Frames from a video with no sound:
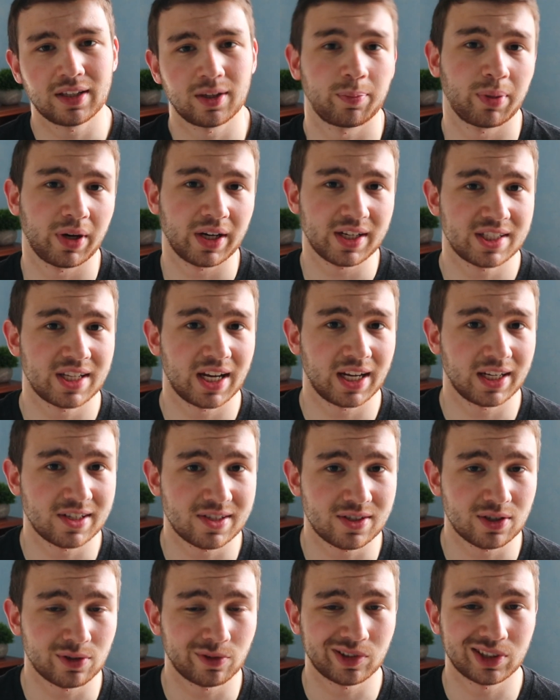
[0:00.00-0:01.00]
The price tag
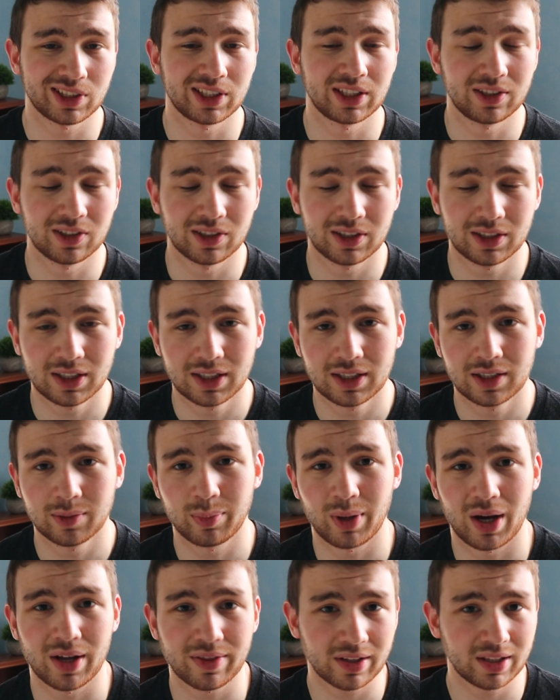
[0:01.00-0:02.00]
is still really good,
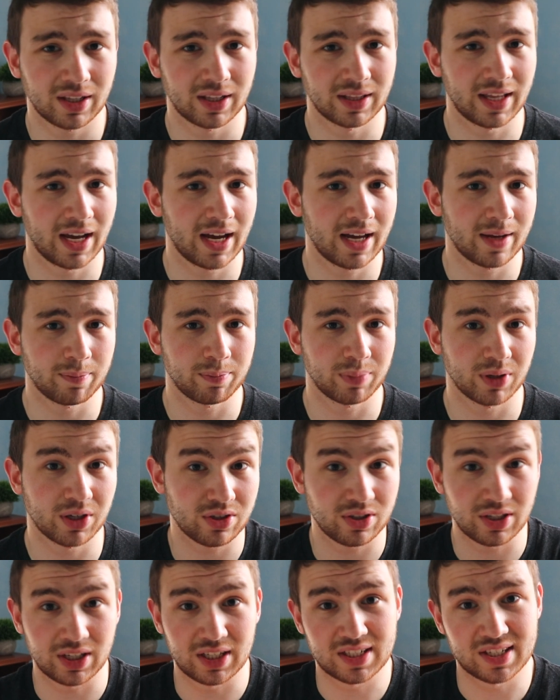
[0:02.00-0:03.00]
but other than that,
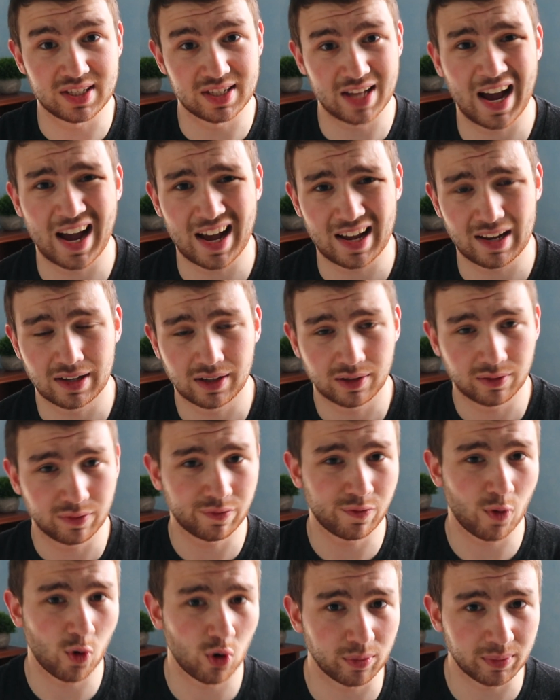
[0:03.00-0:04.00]
personally, it's not
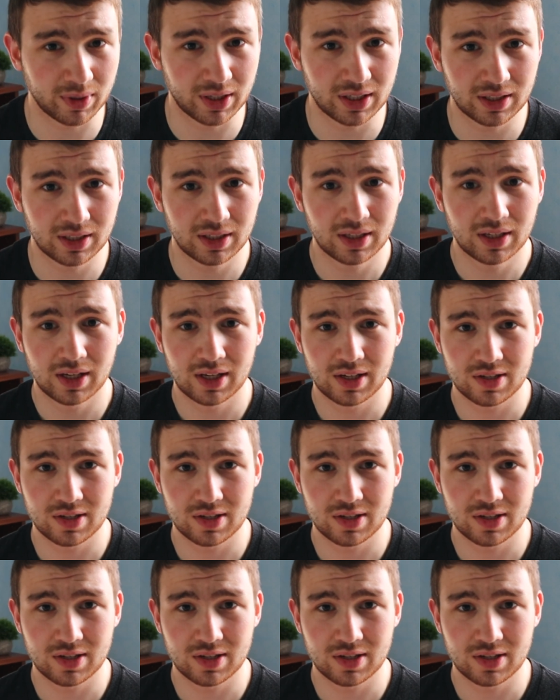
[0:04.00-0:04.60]
for me.